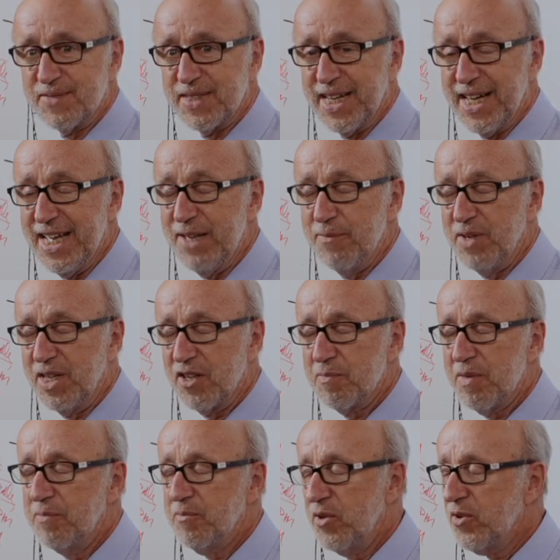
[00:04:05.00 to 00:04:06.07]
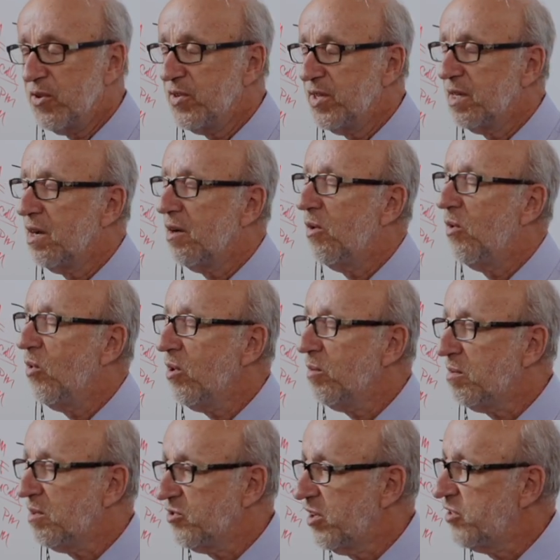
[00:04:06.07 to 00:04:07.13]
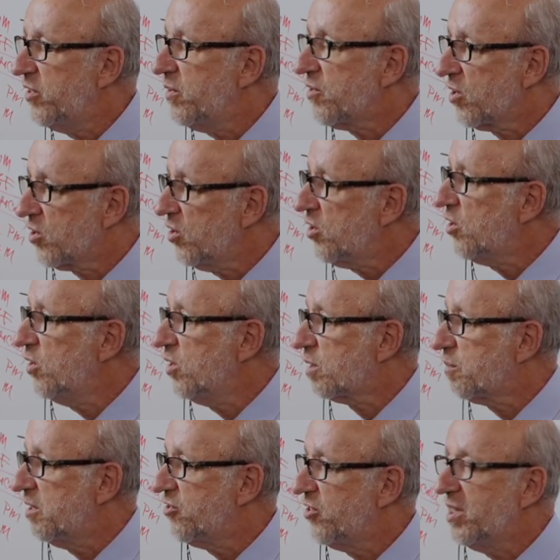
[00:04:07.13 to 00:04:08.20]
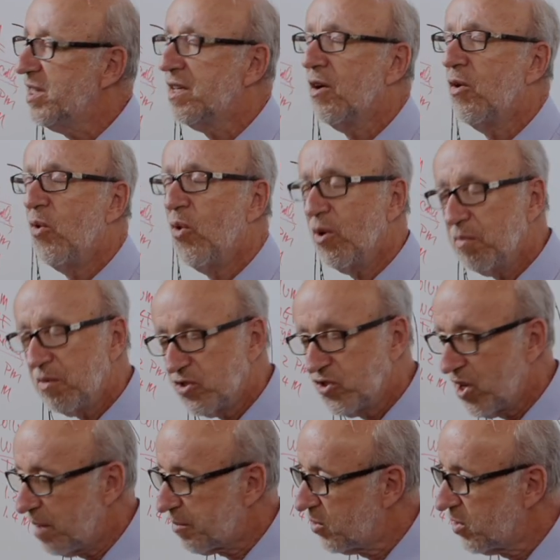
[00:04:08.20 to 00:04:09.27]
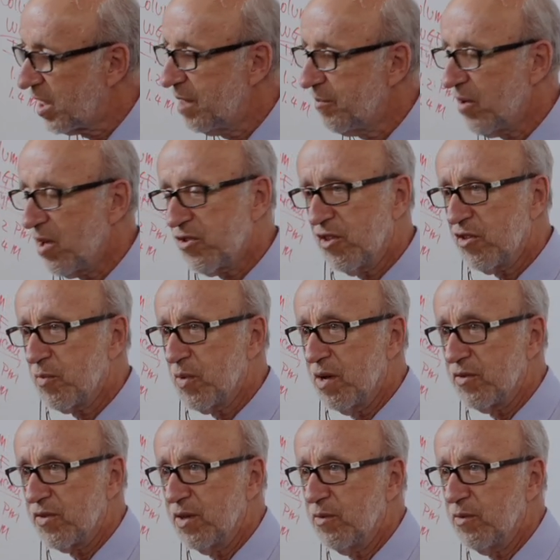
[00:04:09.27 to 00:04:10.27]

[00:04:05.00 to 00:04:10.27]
Okay, because my mother did a horrible, she was a good cook, but she did a horrible job cooking Brussels sprouts.